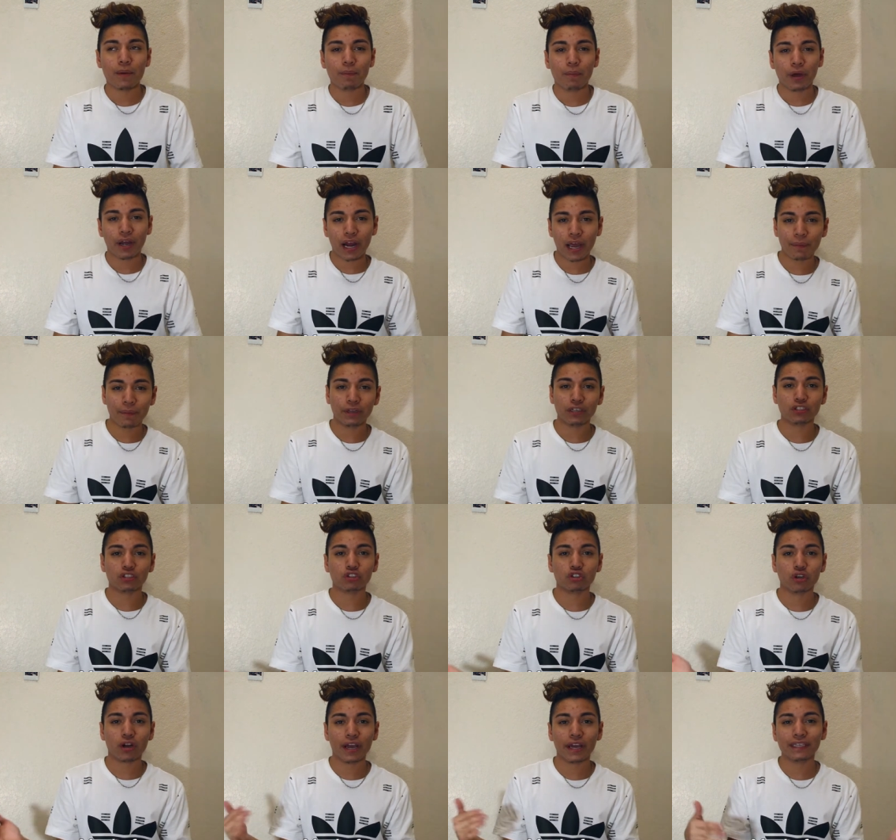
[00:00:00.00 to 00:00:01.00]
But I've been
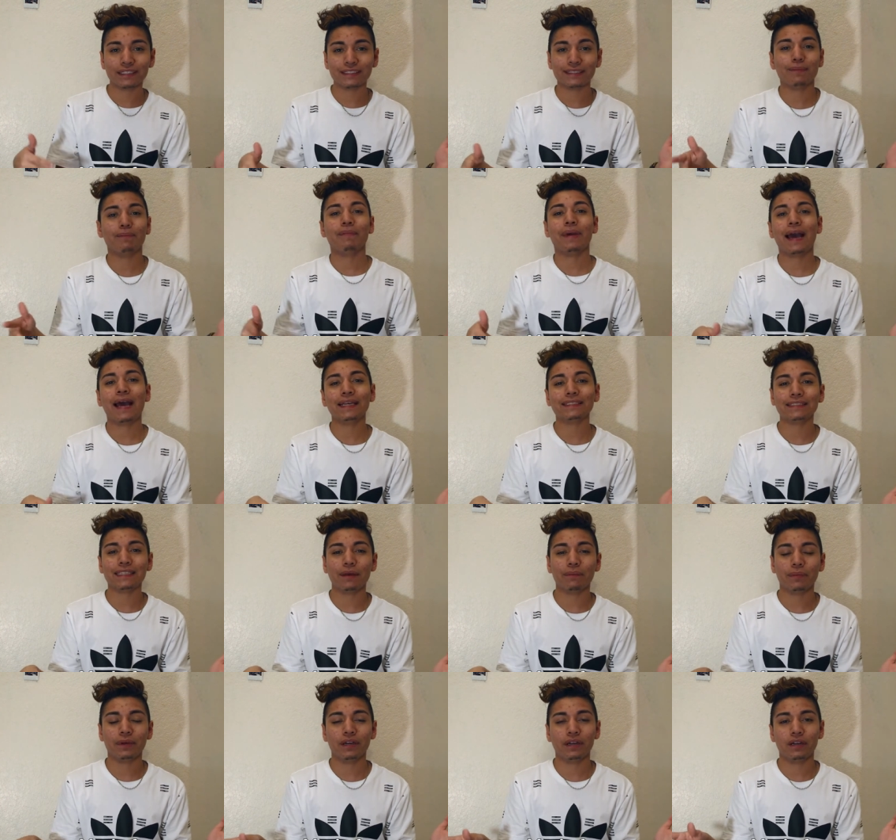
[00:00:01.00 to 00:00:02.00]
trying some masks
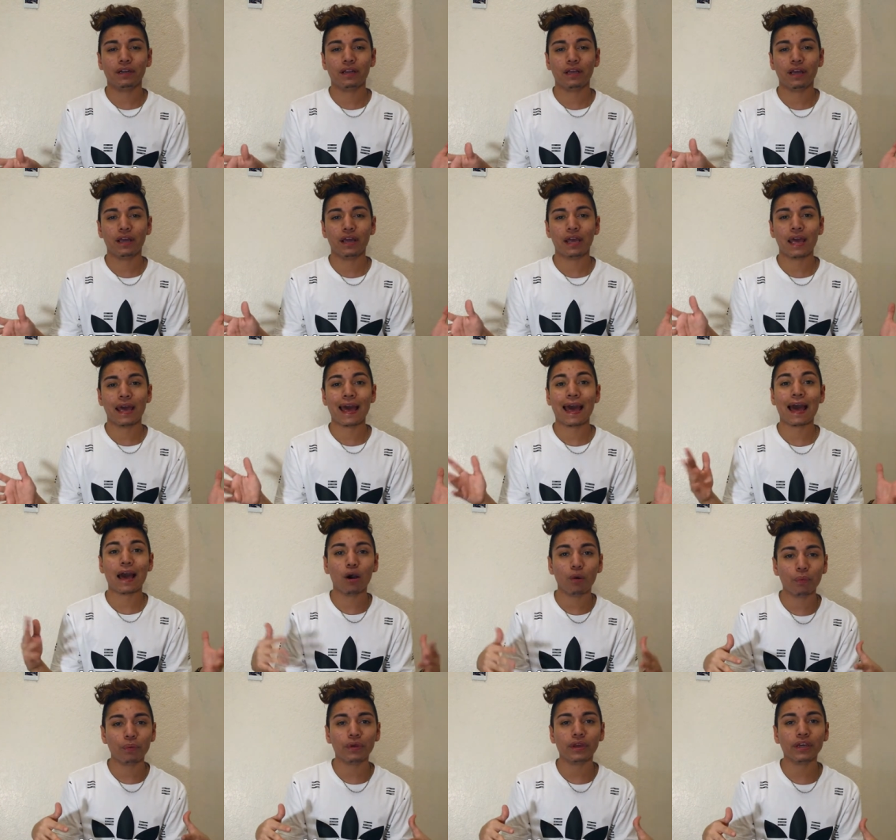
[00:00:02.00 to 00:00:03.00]
that have been
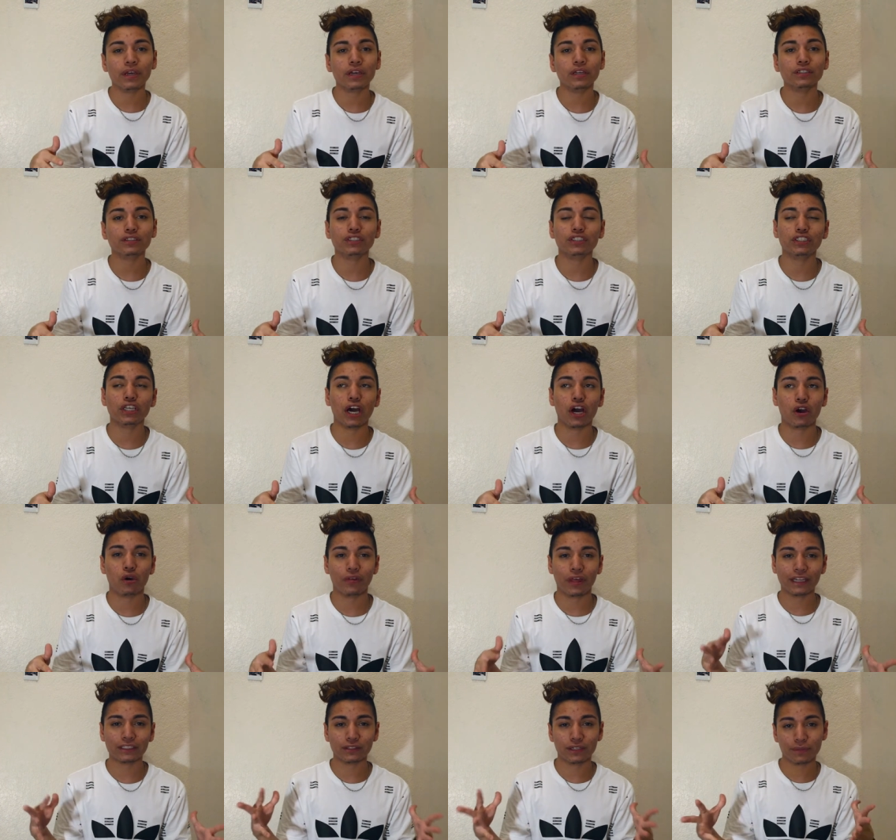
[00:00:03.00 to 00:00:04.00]
helping. So
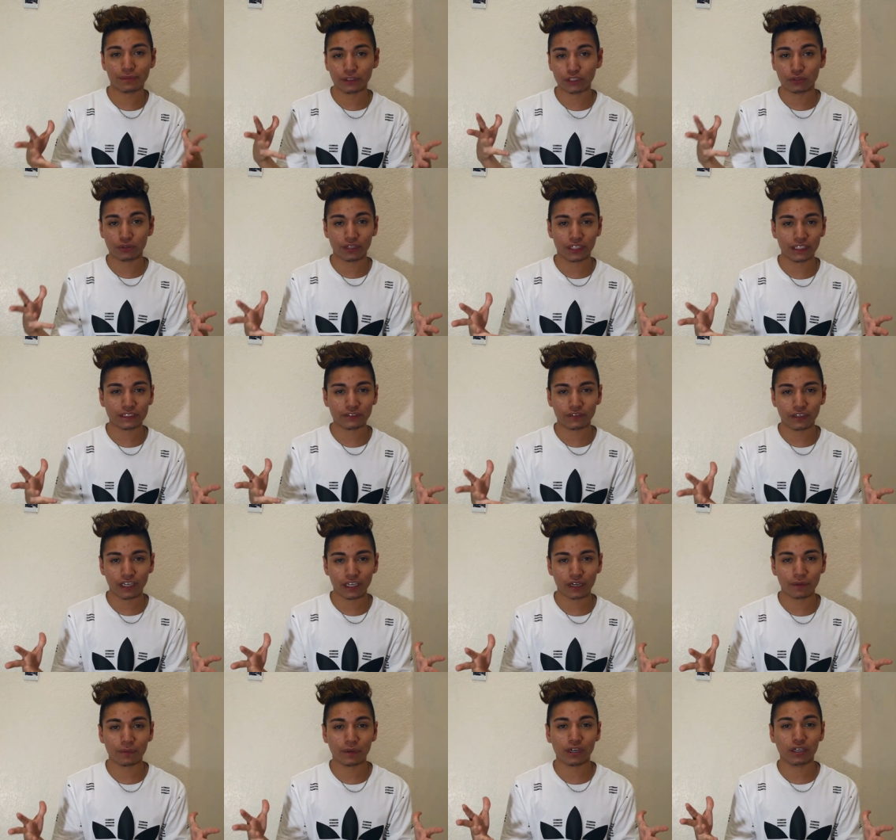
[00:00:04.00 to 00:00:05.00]
that's what I'm going to do in this
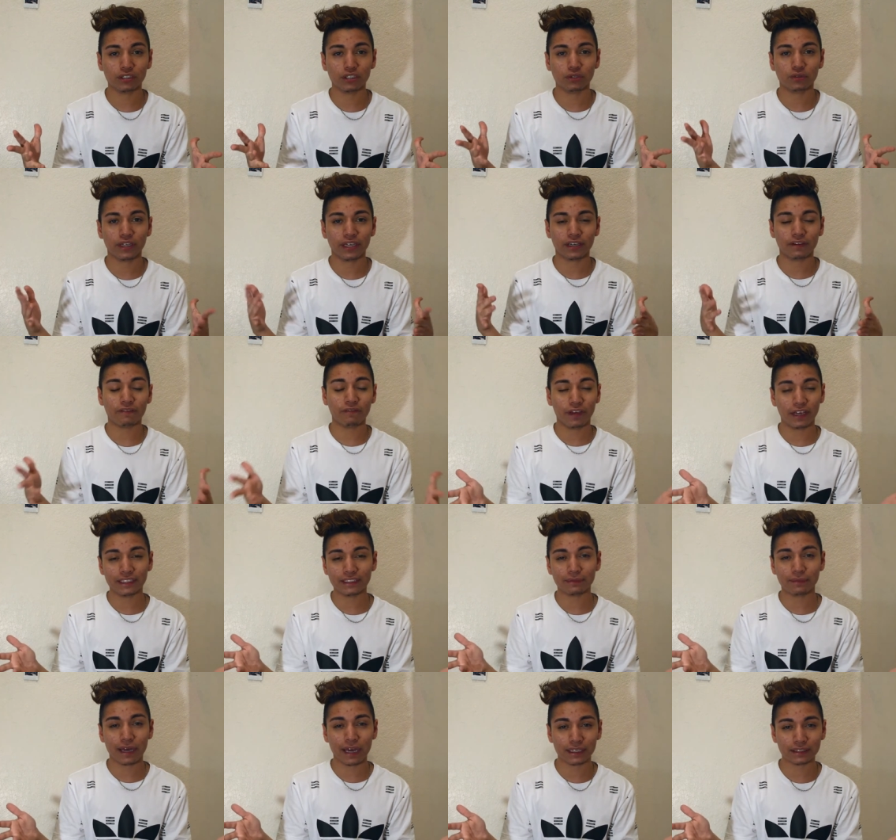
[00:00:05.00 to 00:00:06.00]
video. I'm going to do like a
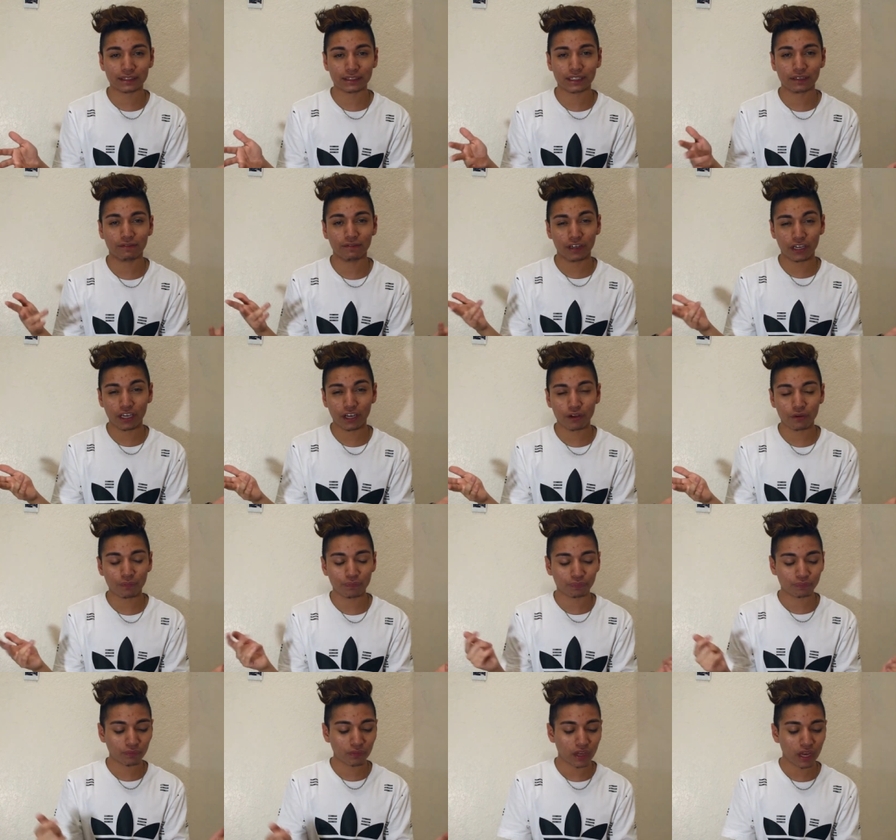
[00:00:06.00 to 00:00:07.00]
face mask video.
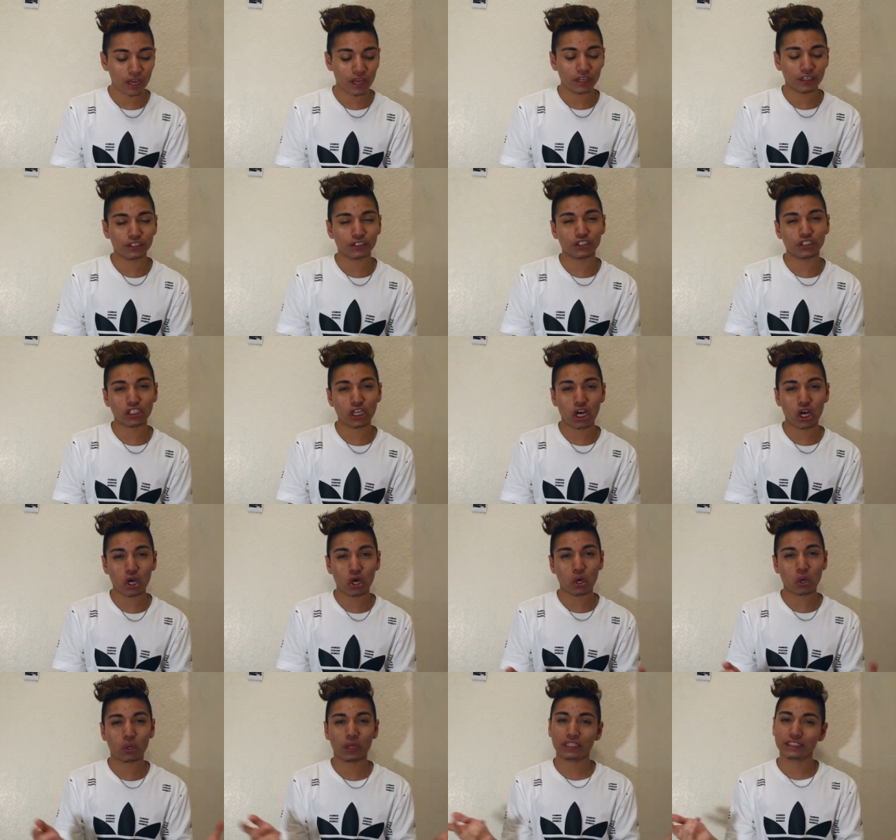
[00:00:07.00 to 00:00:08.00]

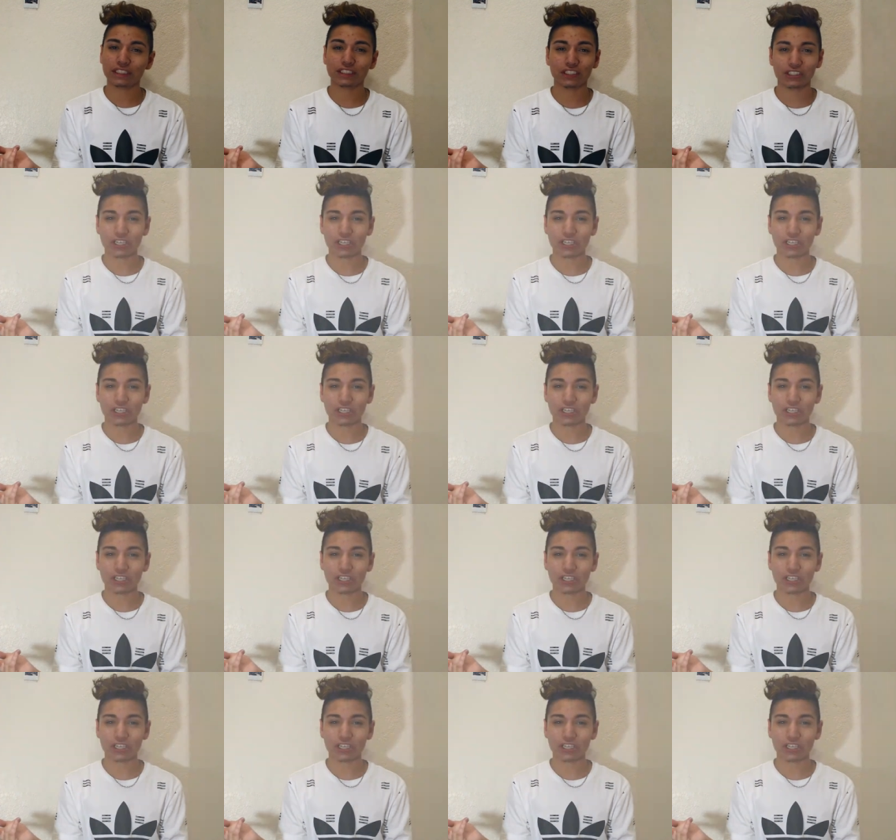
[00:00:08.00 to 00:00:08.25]
So let's get